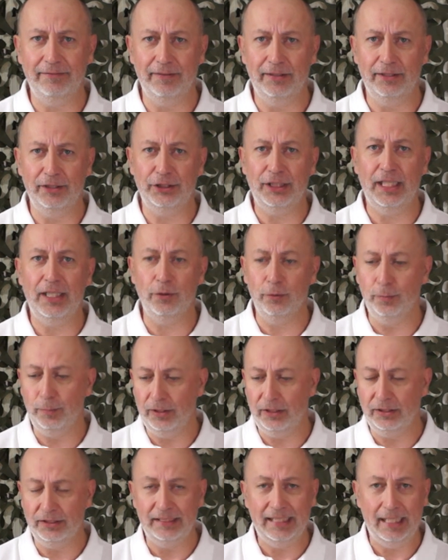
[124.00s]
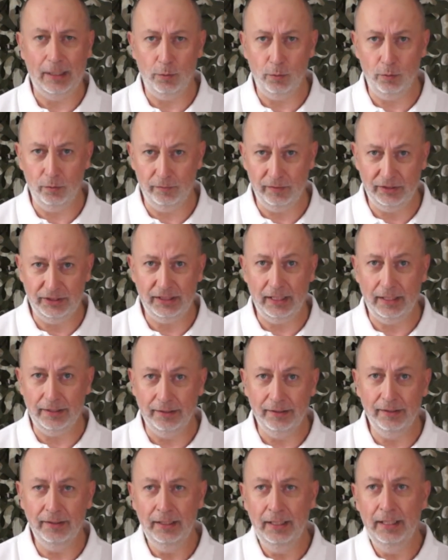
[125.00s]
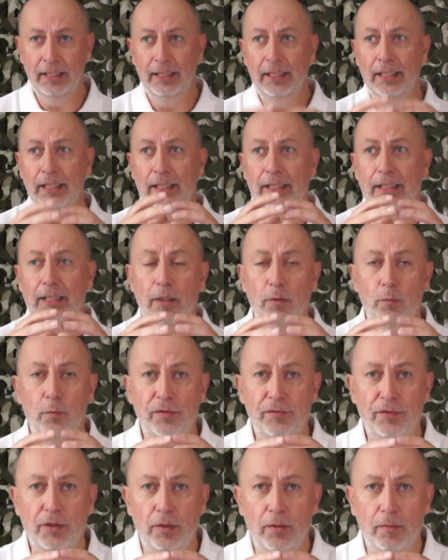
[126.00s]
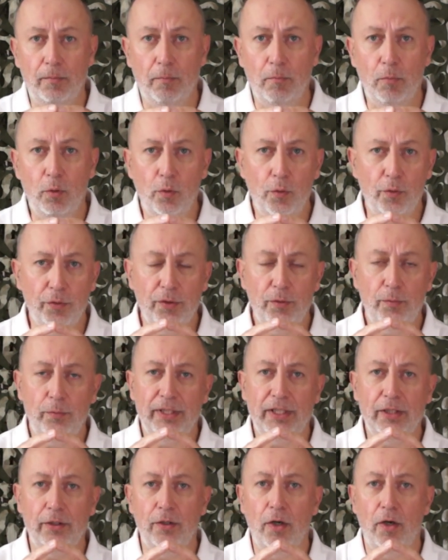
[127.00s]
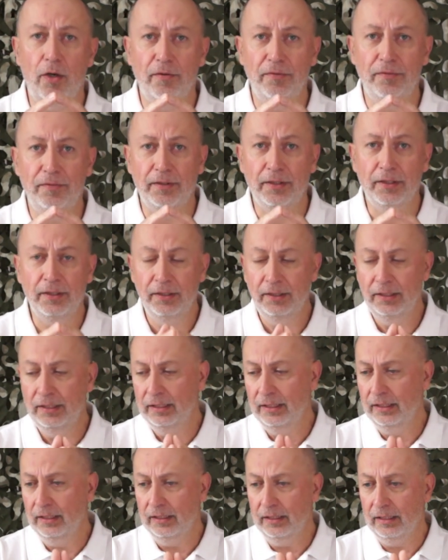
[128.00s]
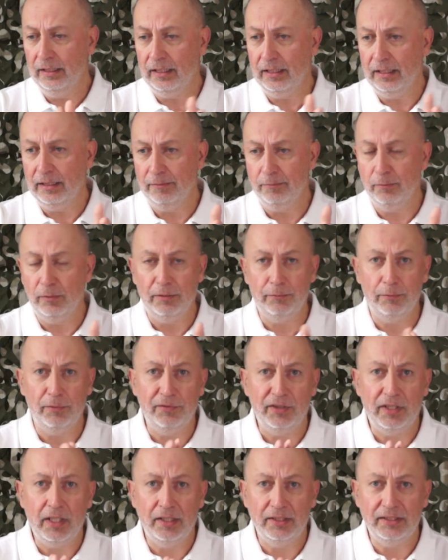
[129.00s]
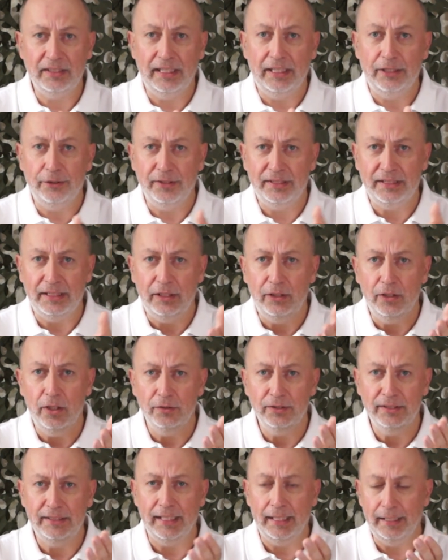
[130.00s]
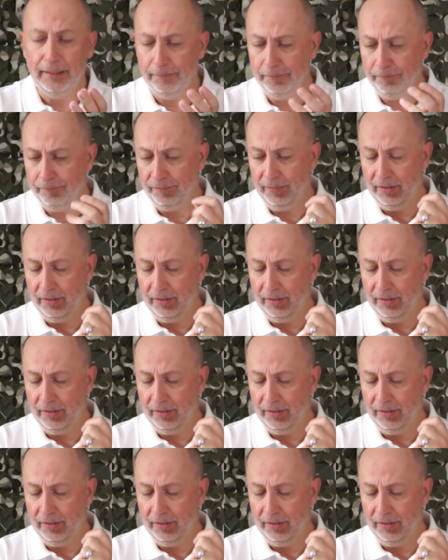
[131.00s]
for the channel, because now all of a sudden, you know, we've got more that we can offer with regards to interesting content.